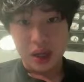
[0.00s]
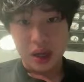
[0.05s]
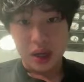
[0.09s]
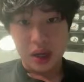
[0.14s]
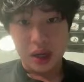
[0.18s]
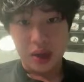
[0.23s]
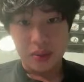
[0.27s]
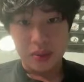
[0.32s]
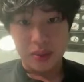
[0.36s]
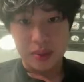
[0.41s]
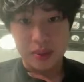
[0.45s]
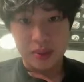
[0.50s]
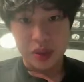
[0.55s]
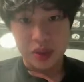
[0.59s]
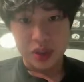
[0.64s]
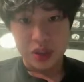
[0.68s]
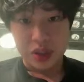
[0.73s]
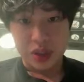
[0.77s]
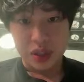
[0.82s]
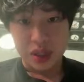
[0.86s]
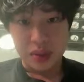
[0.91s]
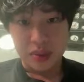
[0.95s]
I'm not
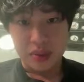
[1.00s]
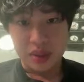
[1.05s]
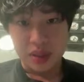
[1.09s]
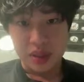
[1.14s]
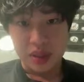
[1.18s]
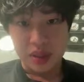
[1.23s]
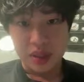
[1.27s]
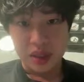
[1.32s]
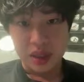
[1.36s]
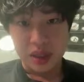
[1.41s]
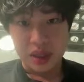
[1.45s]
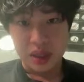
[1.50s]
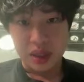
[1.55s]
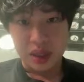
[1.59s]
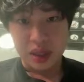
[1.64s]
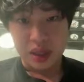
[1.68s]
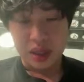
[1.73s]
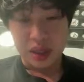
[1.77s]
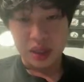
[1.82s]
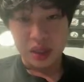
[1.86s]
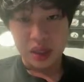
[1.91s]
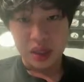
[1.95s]
sure. Let me see.
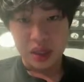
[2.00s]
Can I